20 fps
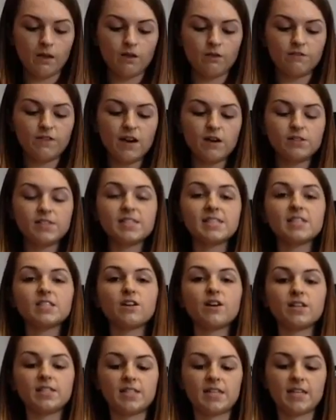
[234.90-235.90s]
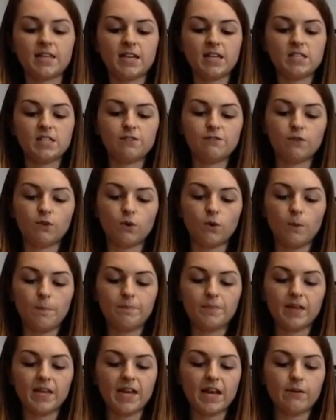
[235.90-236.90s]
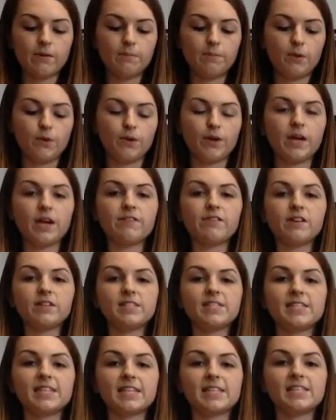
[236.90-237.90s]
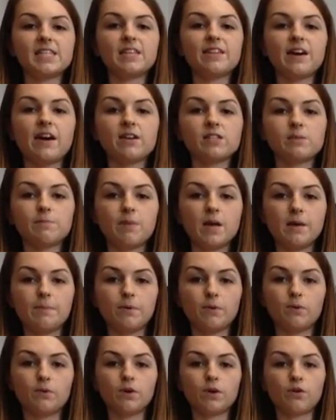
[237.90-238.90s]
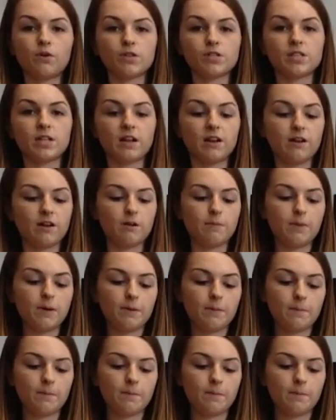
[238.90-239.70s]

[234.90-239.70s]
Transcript: Founded in 1984, they now employ around 60,000 people across the globe.